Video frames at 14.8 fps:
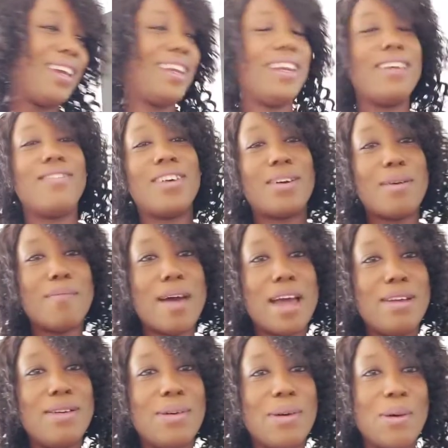never go
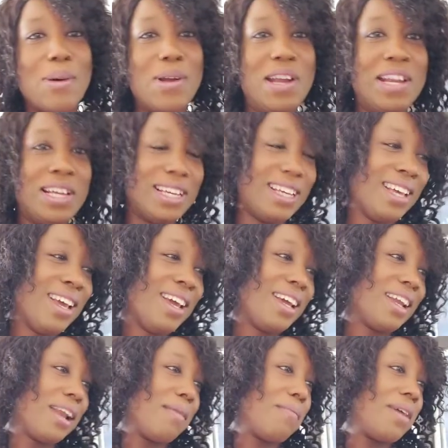buy no gun.
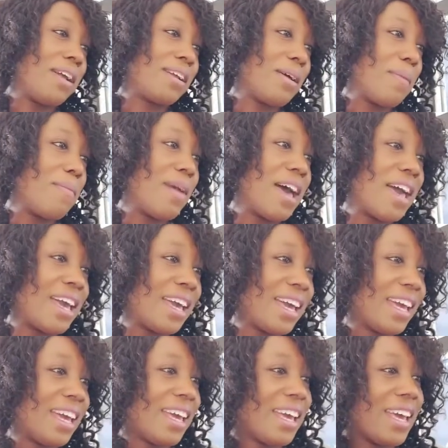The man go
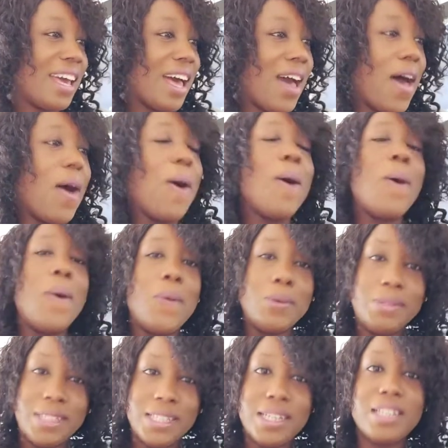buy a
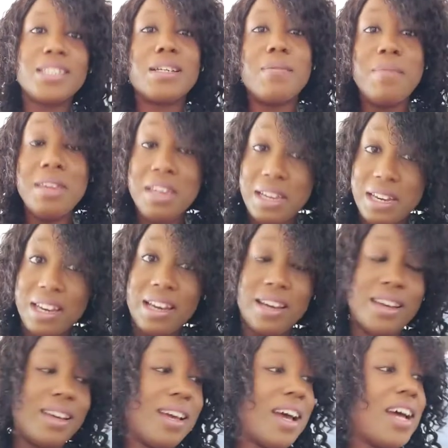house in
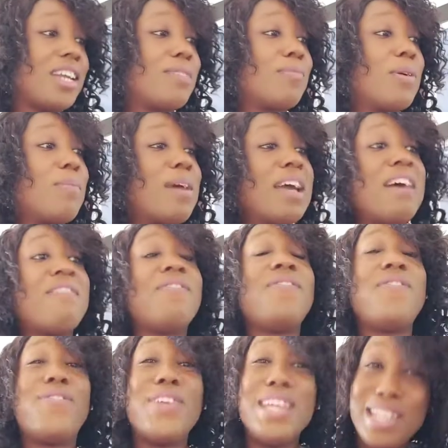Jamaica and he go buy a
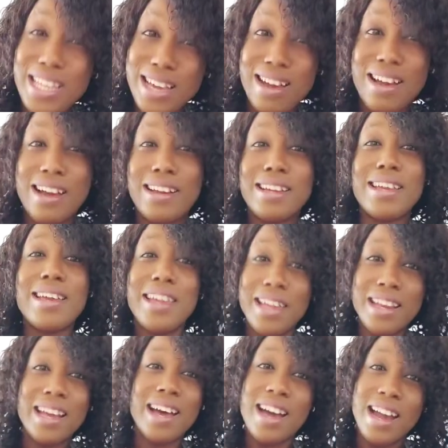vineyard
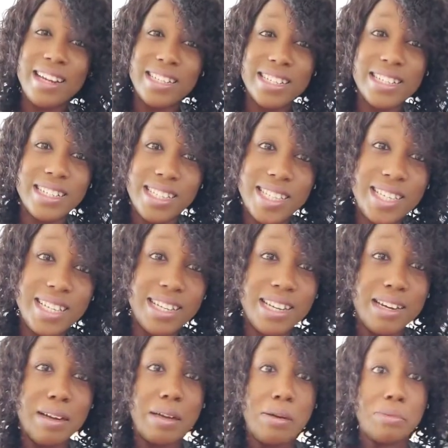in
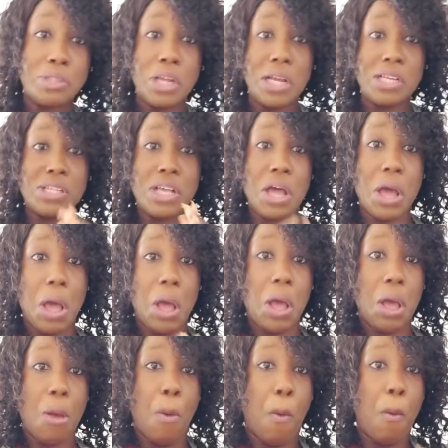Argentina. Chess.
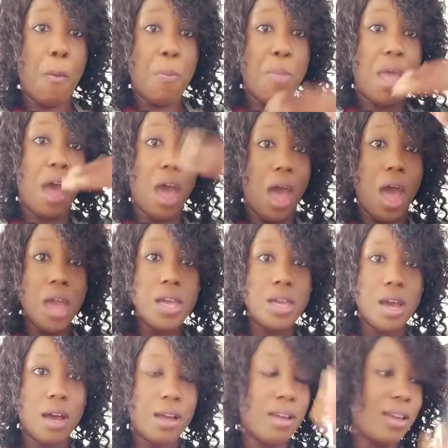
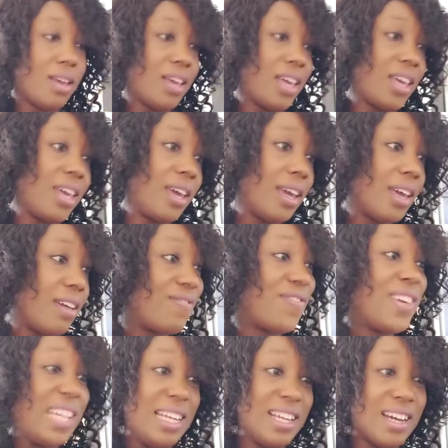Aye. Eh,
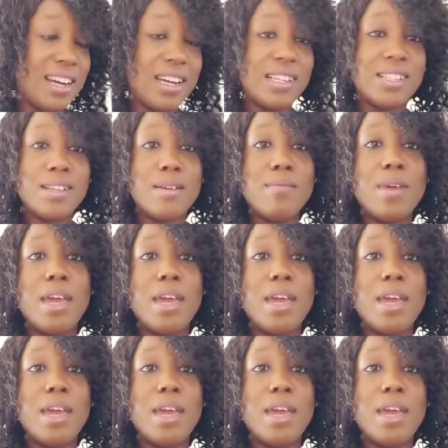vineyard. So